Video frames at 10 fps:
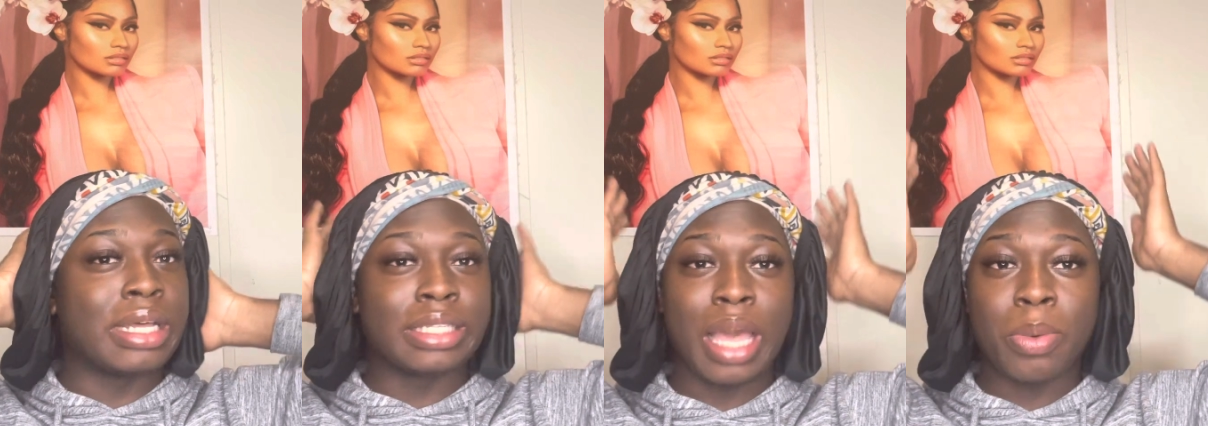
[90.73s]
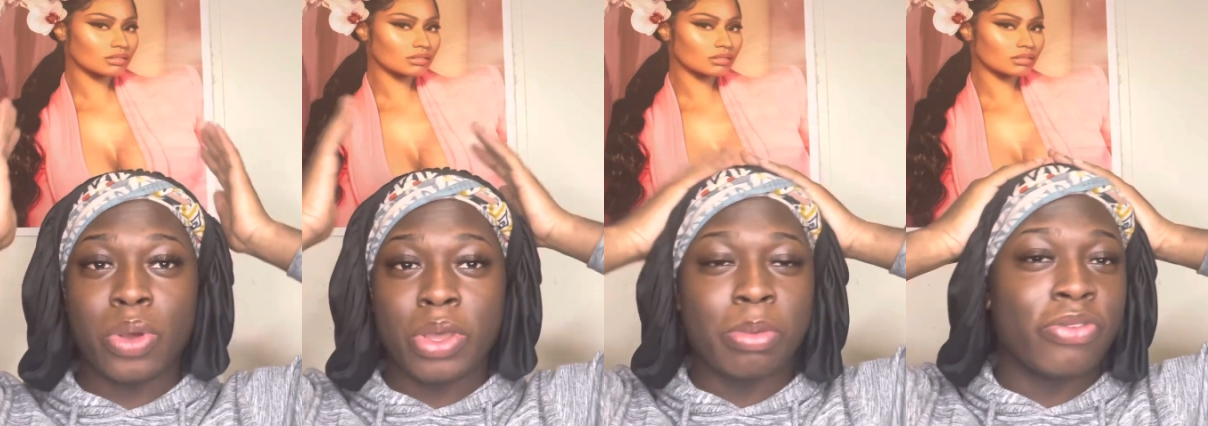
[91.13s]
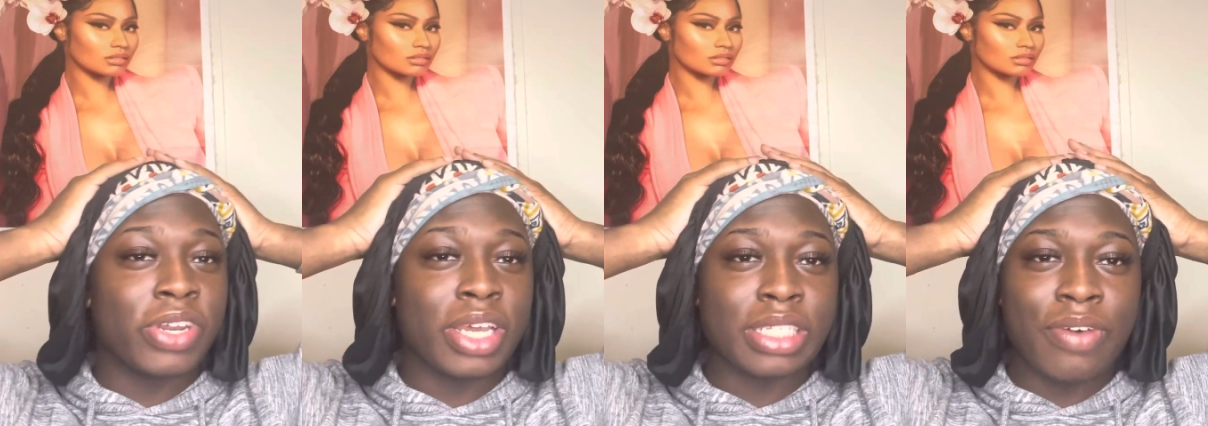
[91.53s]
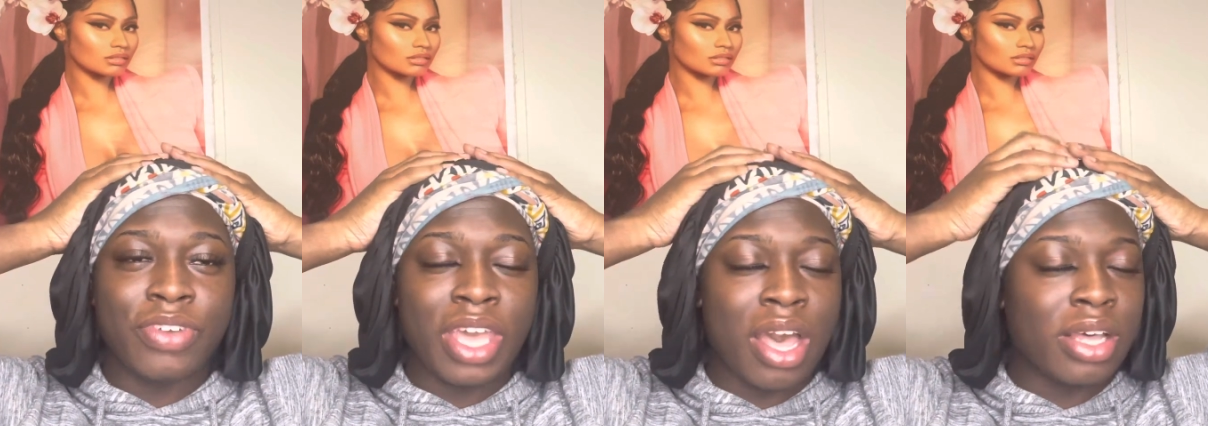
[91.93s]
Speaker 1: said I'm gonna get my videos out for
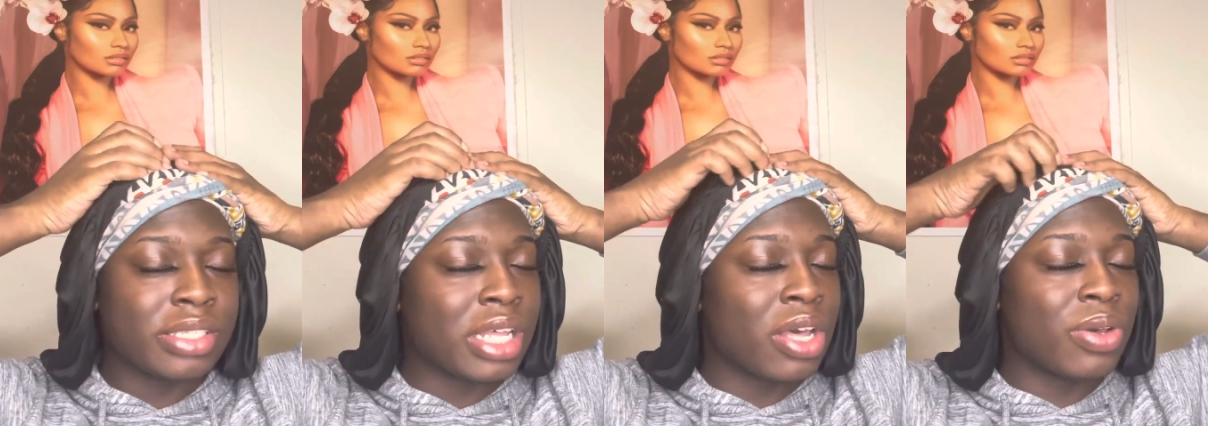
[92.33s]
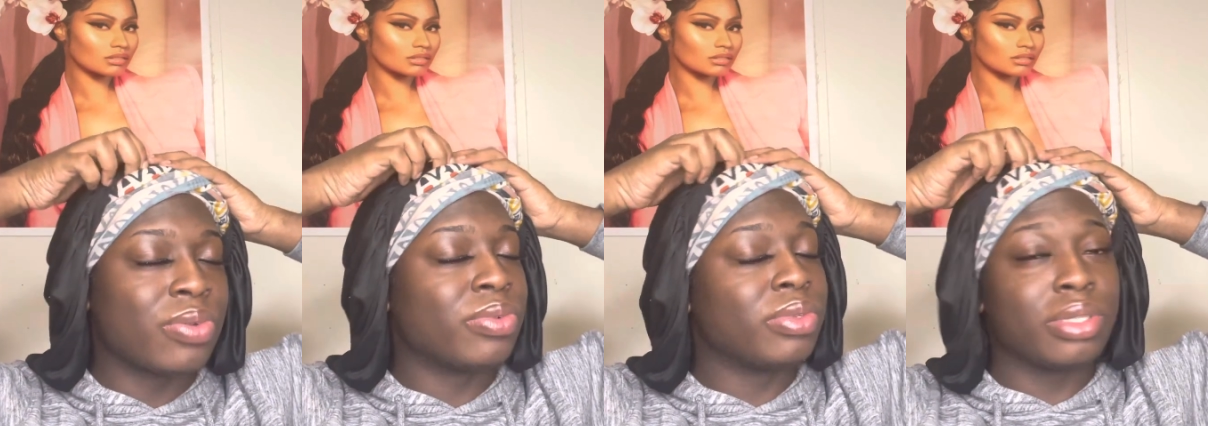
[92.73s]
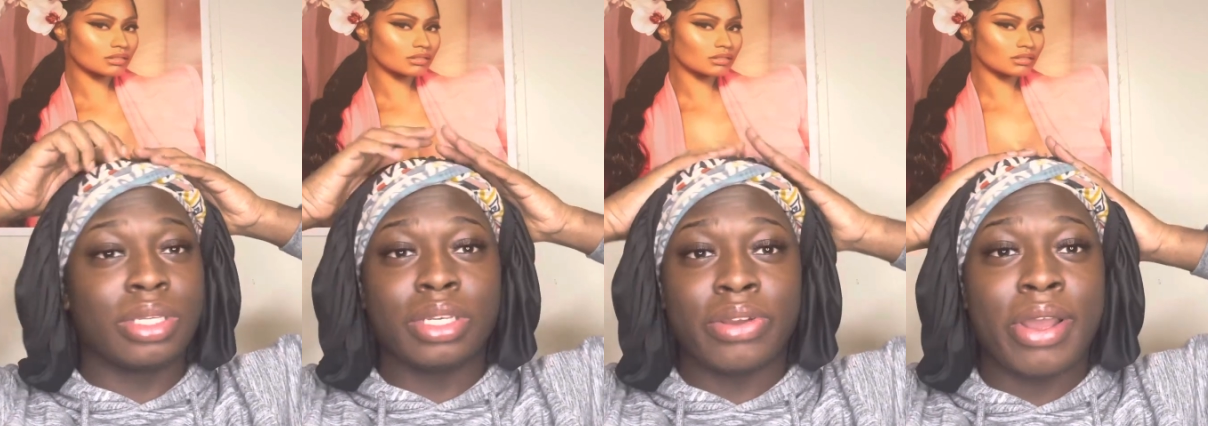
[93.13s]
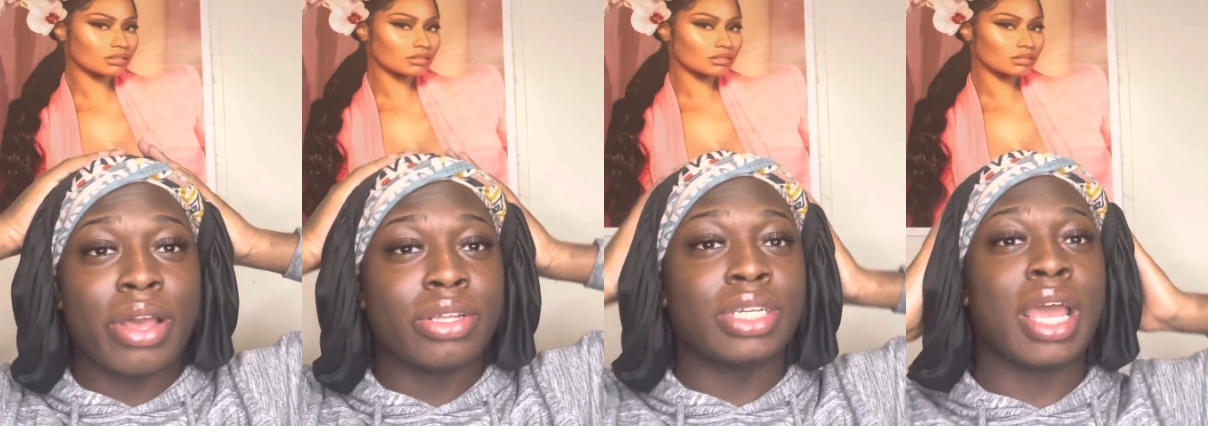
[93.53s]
y'all, so here I go,
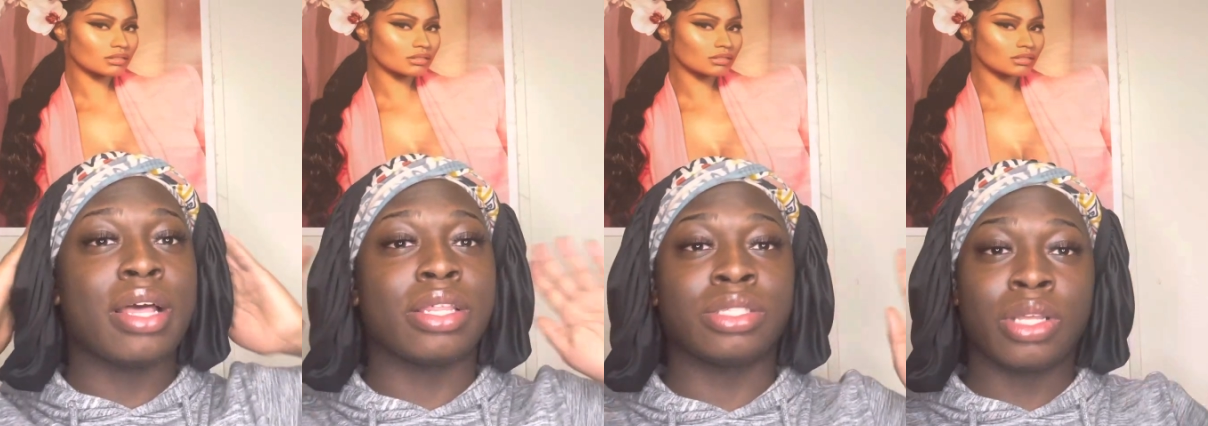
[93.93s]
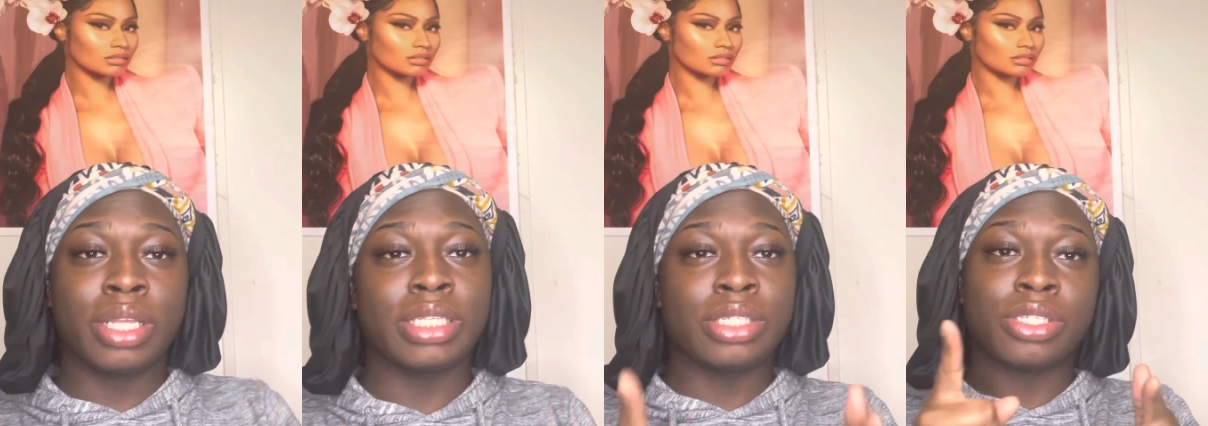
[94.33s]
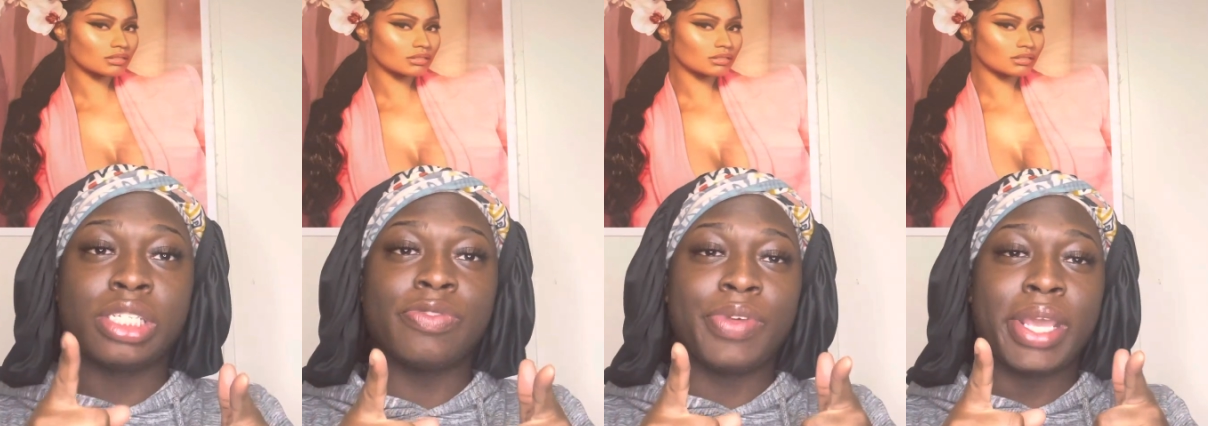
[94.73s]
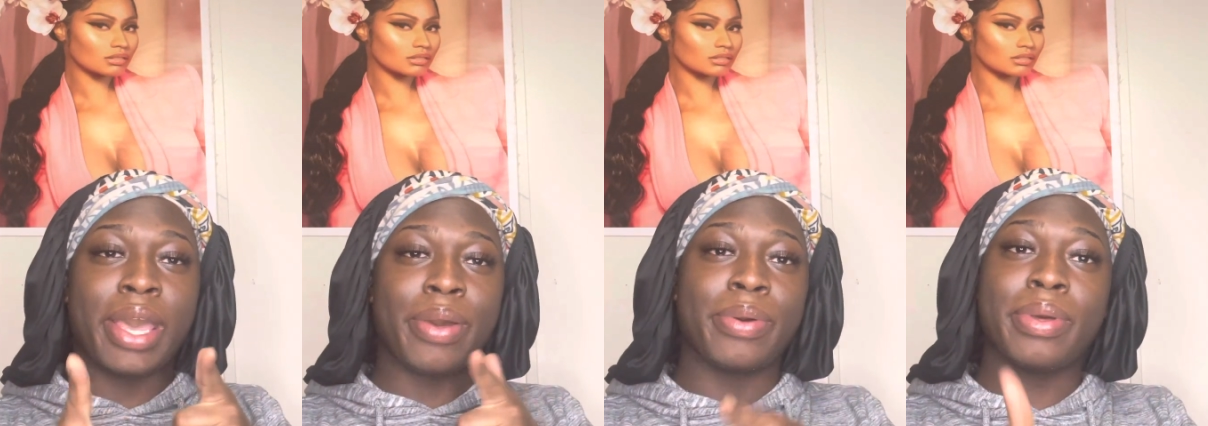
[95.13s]
child. So let's get into this
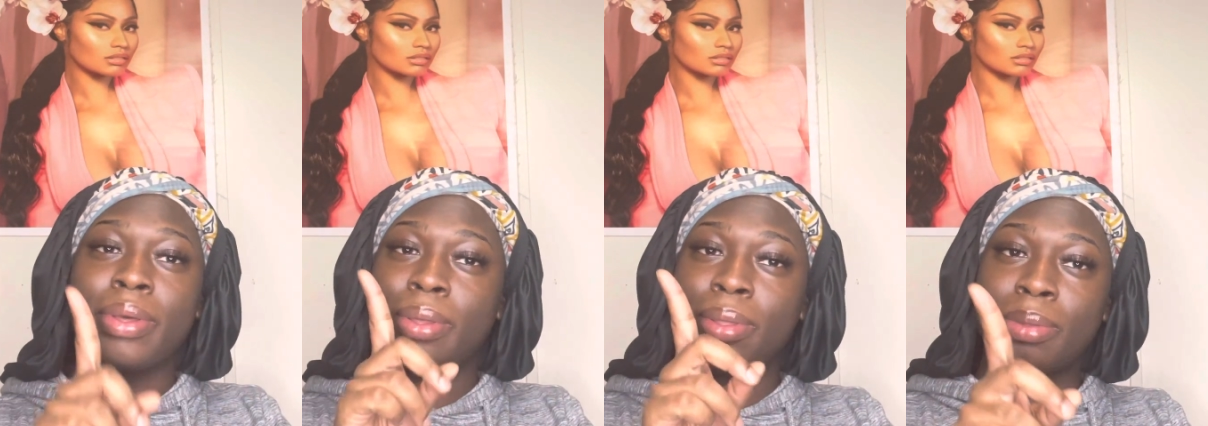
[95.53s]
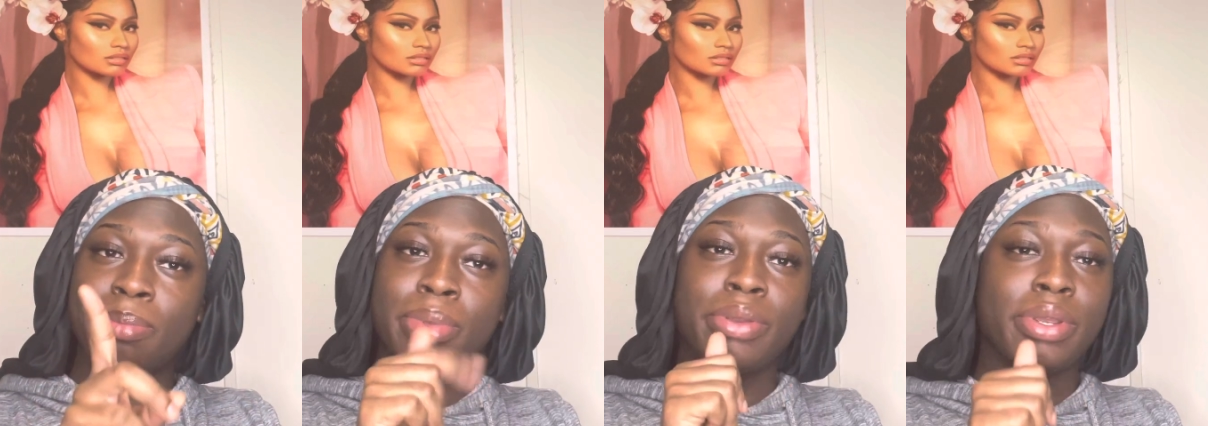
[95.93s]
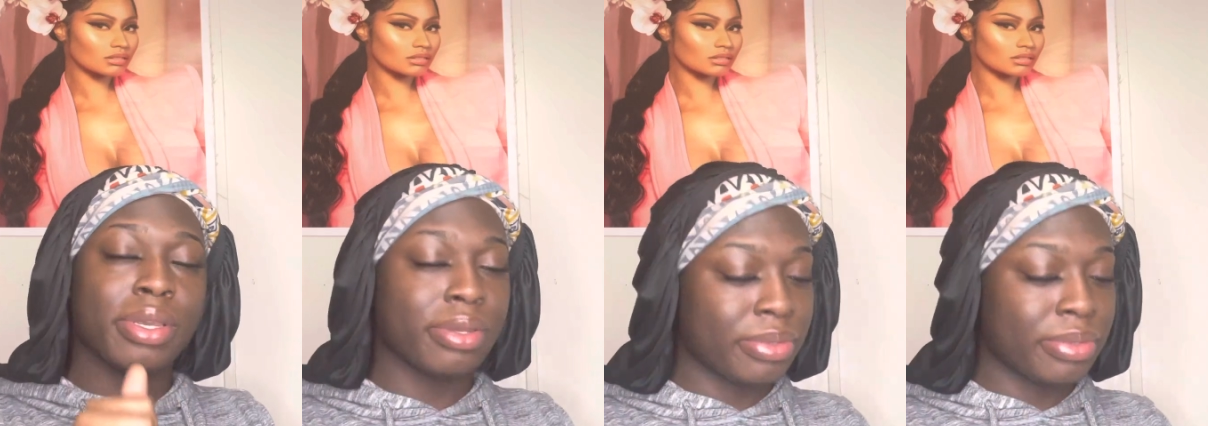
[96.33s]
video. Period.